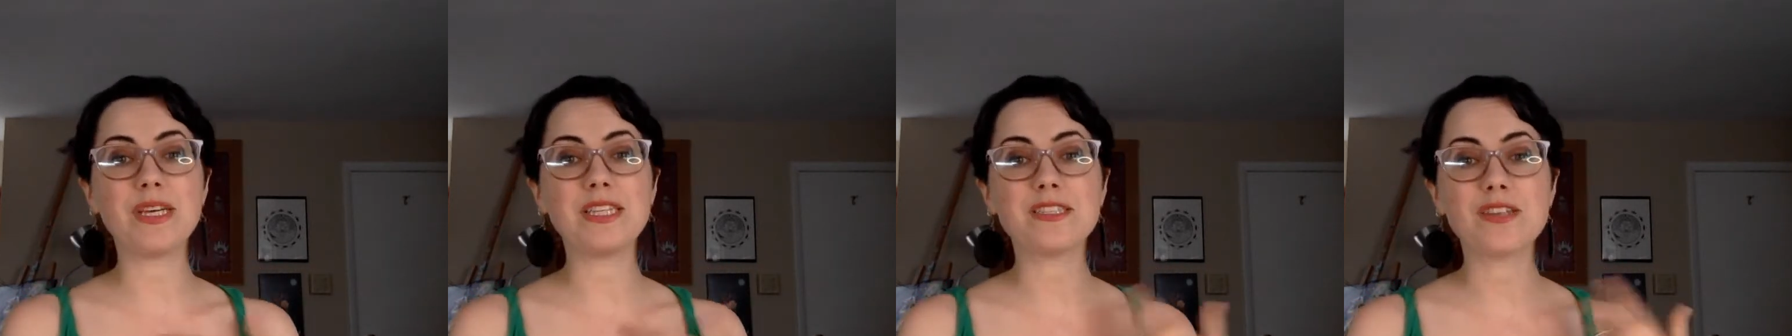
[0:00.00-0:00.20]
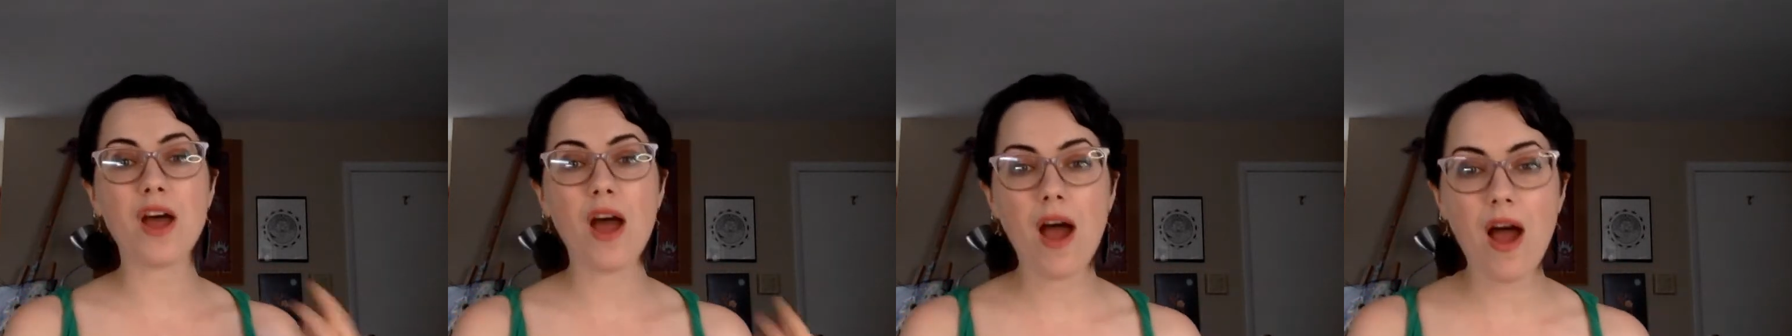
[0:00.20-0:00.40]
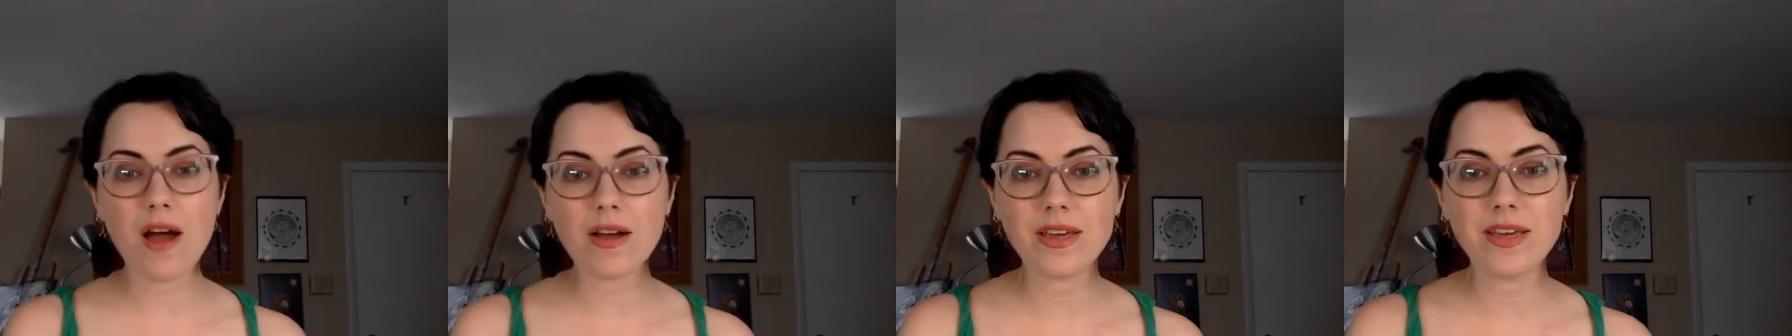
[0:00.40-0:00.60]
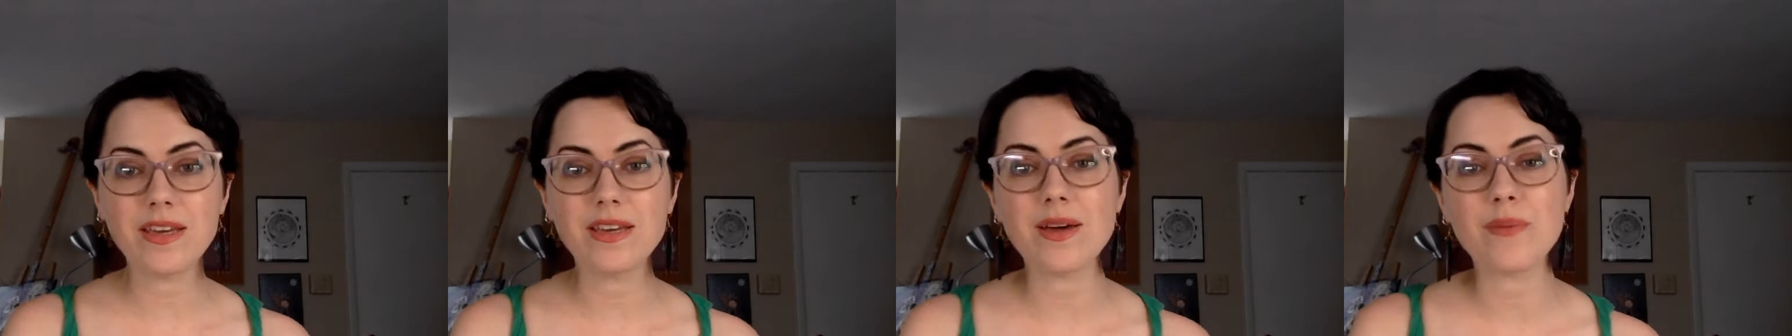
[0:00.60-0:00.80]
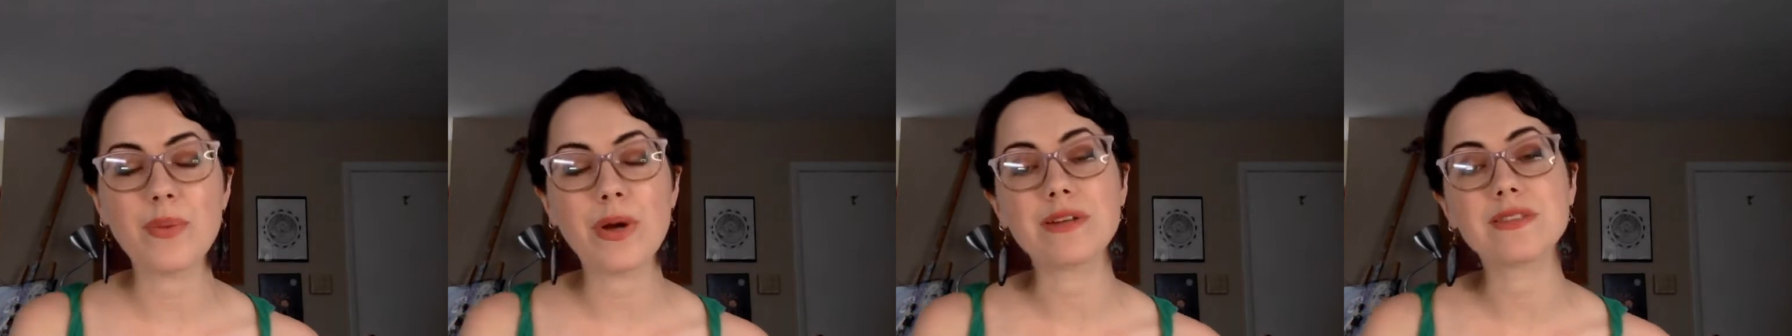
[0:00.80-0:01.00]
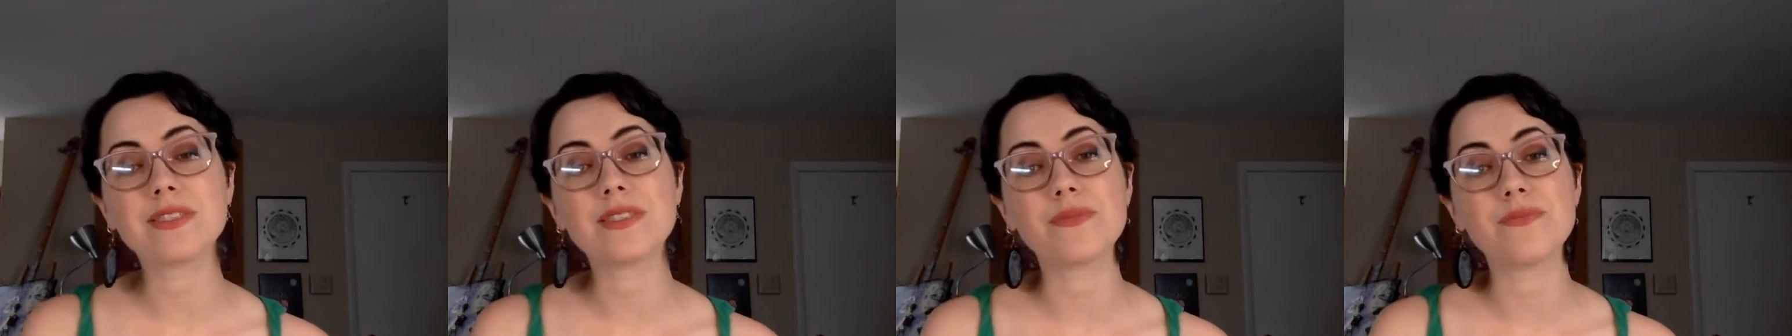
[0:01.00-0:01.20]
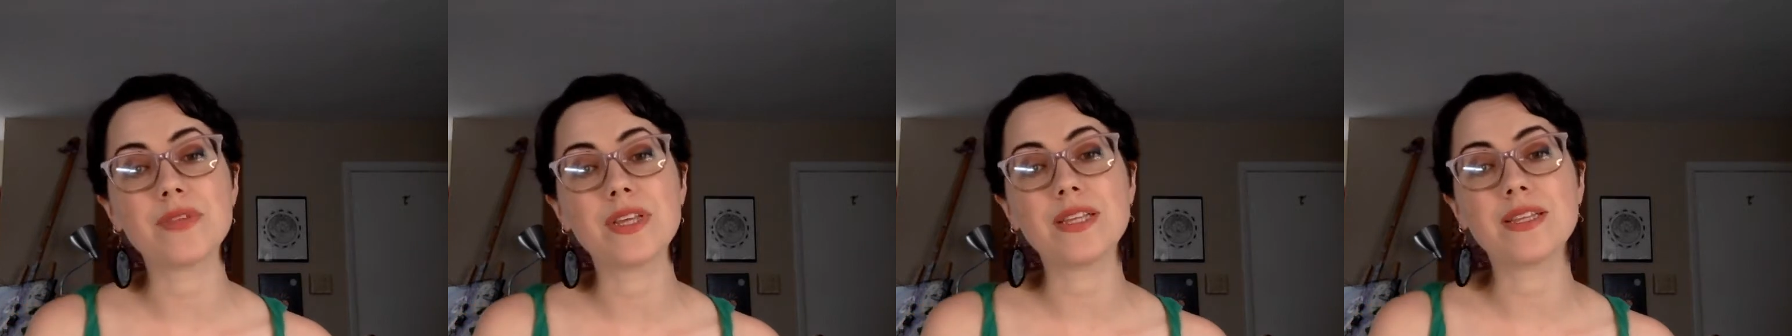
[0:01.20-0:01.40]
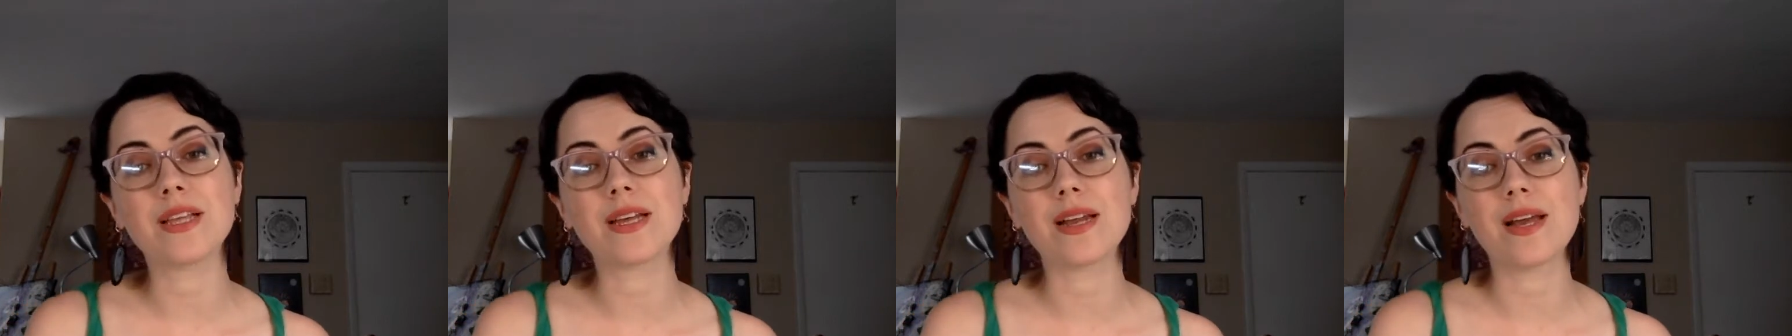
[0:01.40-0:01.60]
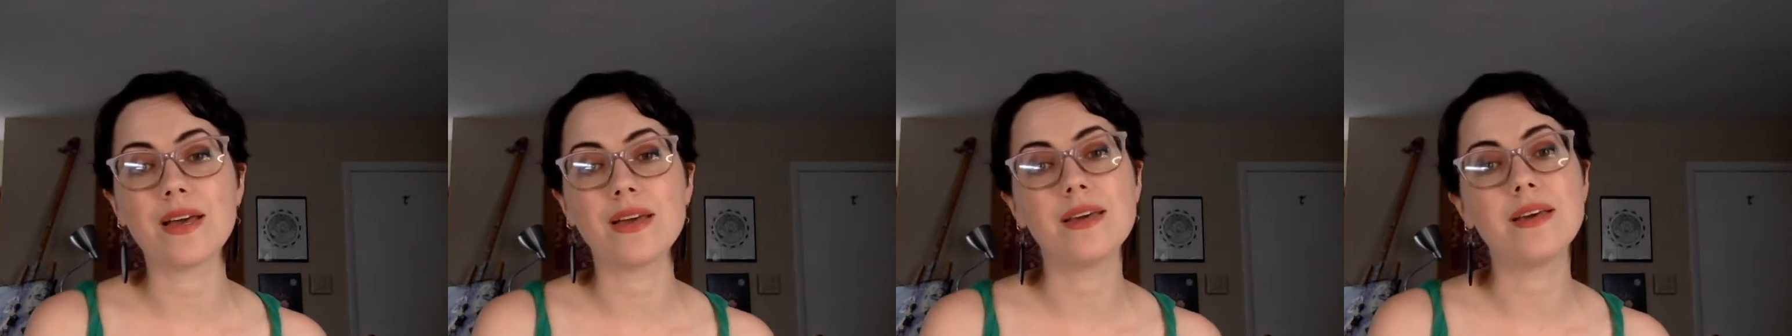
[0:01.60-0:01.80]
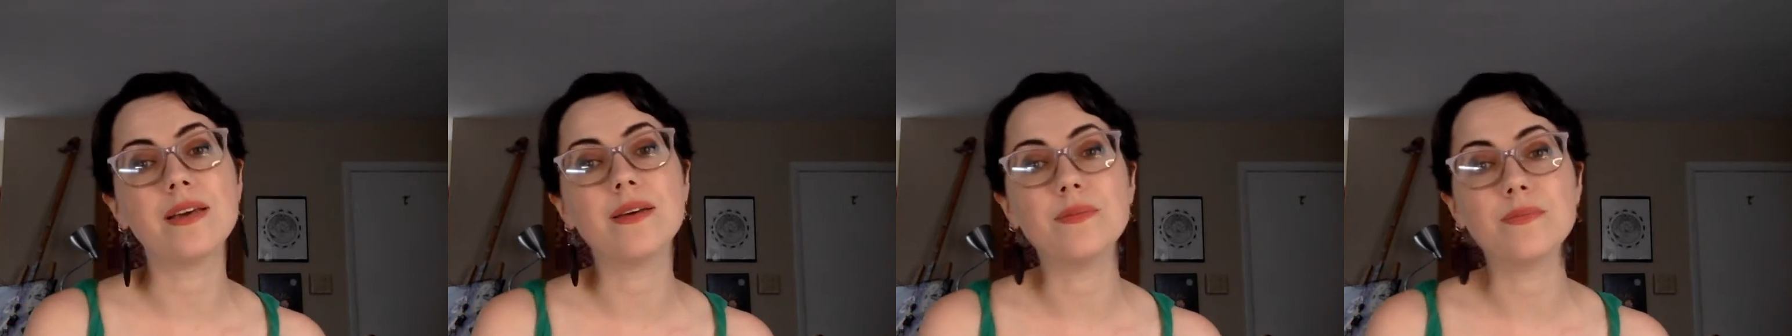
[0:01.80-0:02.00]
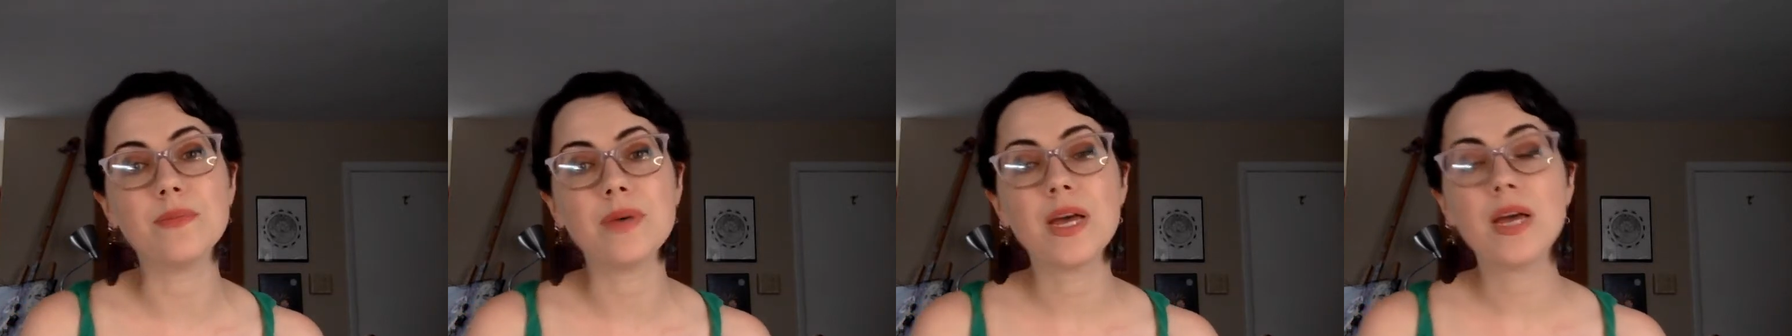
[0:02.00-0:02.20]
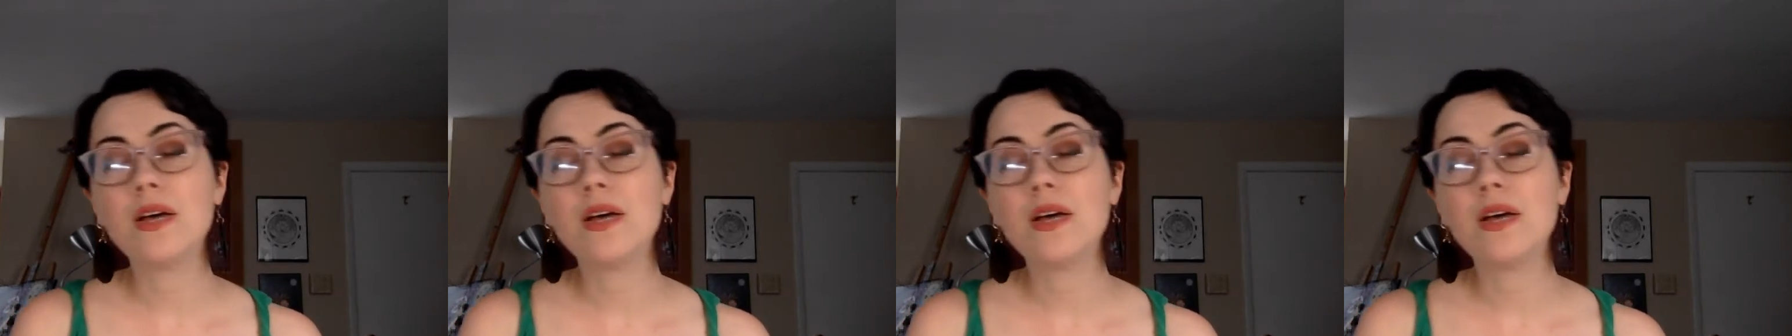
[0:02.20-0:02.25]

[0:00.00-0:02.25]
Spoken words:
talking about something that I am